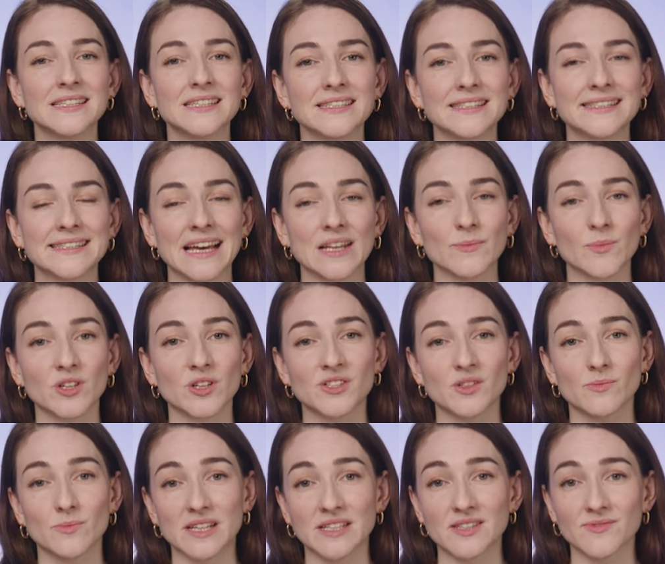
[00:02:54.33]
sandbox
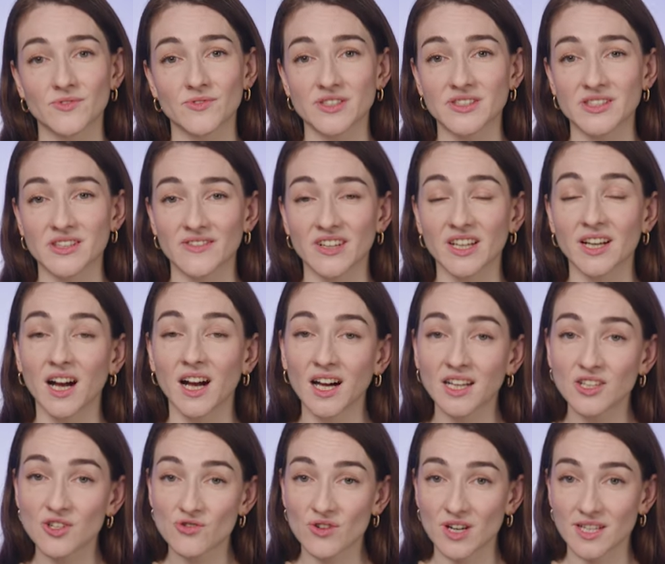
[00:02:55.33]
domains for serving
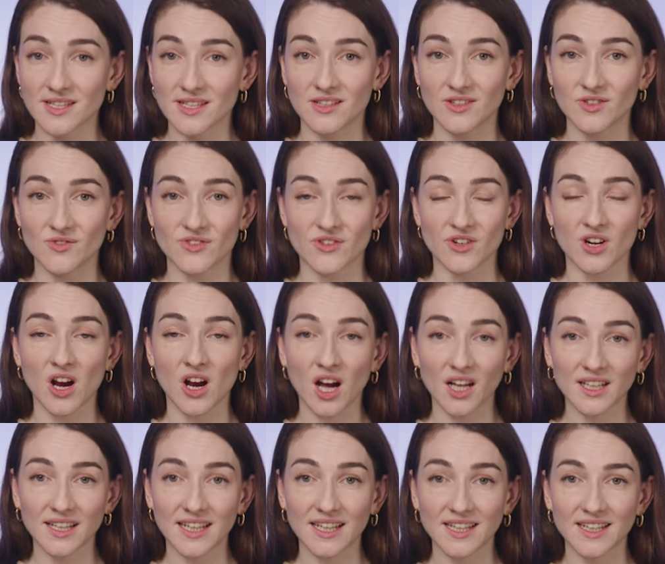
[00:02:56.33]
untrusted user
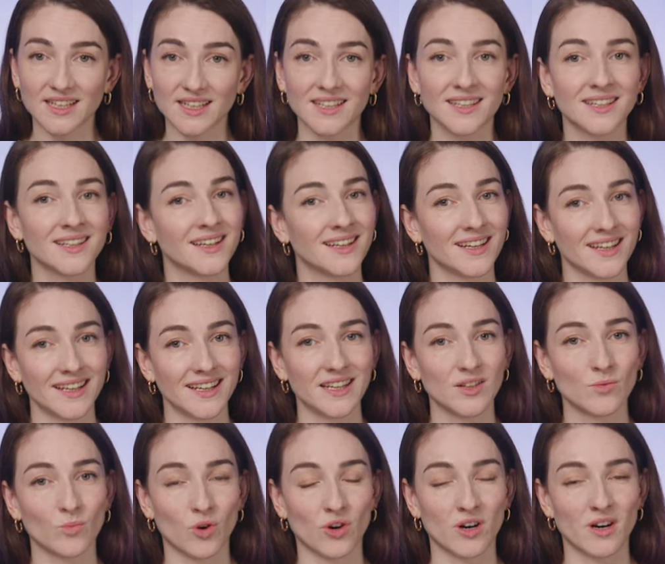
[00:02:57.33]
content,
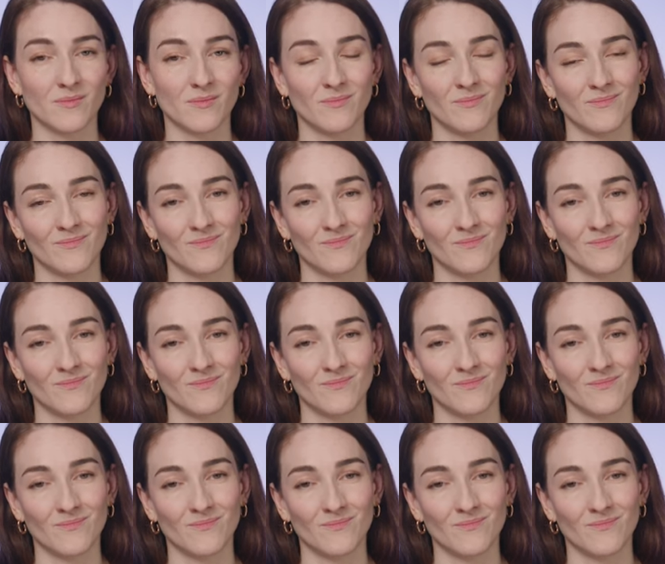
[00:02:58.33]
and more.